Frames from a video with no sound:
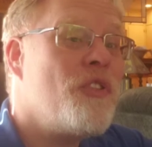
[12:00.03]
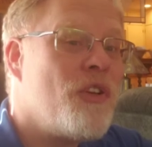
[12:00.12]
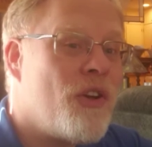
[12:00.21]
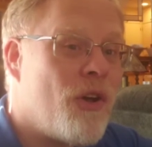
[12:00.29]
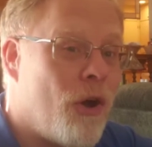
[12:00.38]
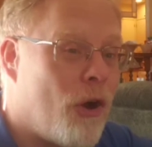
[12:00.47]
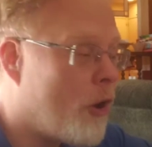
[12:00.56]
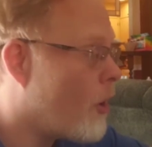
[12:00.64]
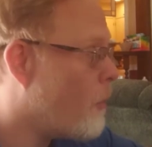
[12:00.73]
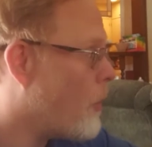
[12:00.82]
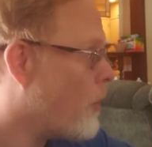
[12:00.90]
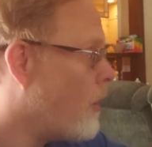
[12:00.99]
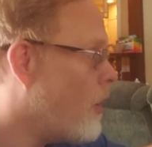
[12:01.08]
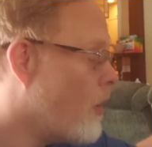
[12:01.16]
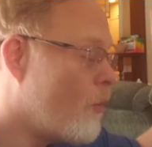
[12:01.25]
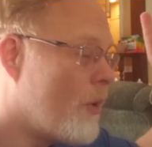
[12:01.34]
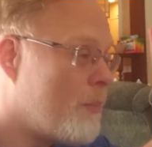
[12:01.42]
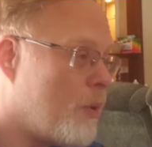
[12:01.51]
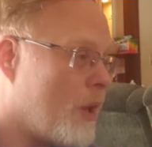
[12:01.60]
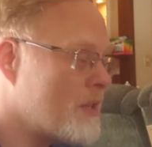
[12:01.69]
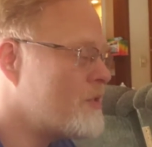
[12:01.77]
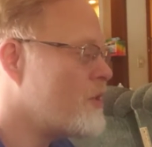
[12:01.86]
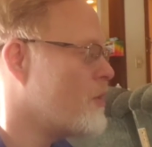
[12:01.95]
the armor with
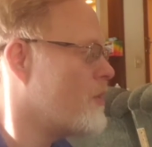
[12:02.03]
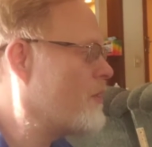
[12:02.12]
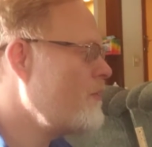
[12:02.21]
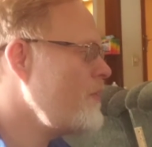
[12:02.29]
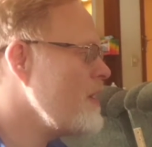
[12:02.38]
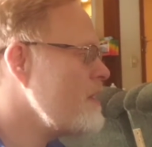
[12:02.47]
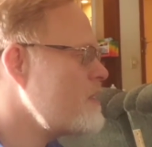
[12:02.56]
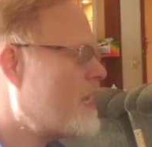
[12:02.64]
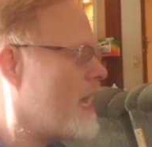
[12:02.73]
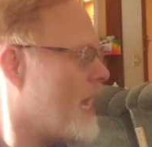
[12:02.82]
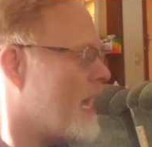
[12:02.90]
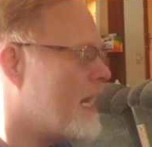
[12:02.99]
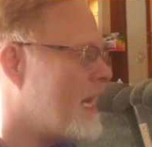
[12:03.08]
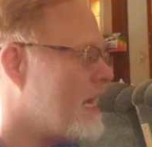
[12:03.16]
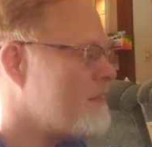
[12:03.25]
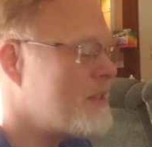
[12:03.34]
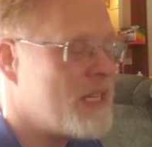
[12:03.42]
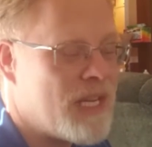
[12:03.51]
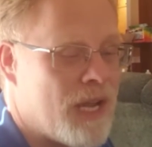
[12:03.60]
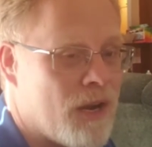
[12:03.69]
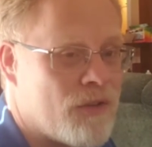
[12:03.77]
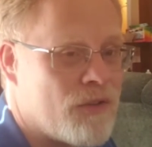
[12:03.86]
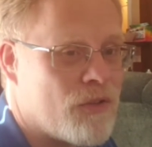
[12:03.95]
plus two to defense and gives any
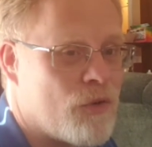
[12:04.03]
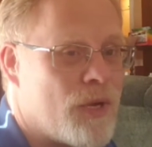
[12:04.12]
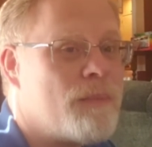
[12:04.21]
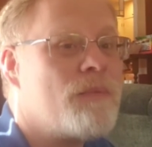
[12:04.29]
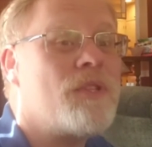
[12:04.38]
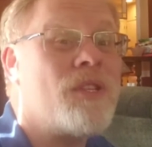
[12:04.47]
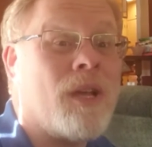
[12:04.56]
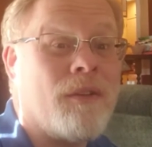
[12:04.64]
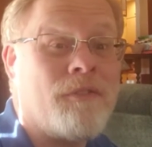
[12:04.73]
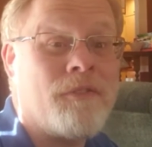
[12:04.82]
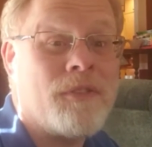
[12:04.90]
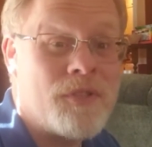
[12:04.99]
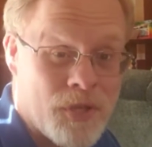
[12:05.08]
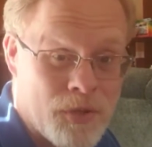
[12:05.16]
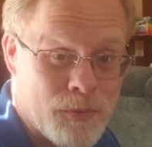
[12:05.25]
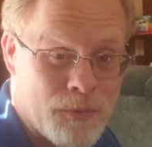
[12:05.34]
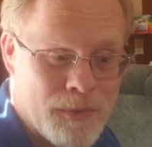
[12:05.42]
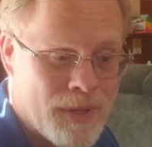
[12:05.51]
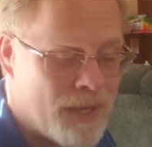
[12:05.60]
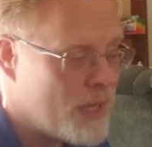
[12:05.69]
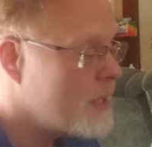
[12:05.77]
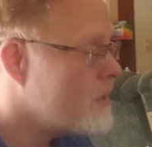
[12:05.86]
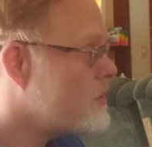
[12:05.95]
character equipped tough two.
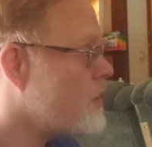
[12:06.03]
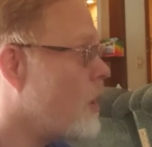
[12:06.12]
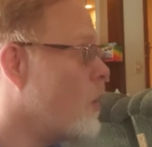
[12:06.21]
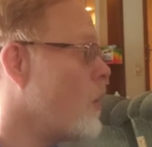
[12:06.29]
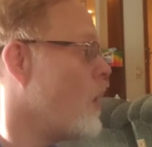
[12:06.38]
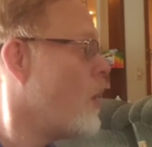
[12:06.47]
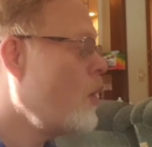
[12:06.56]
So